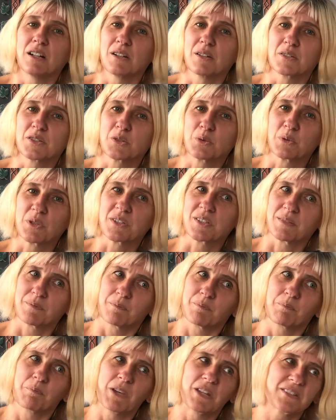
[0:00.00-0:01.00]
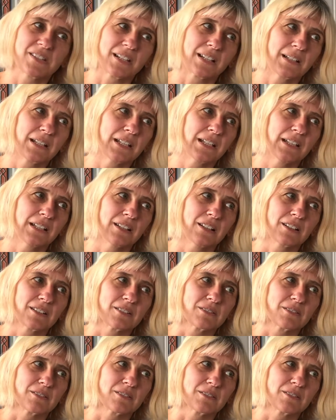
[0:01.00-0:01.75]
So it's basically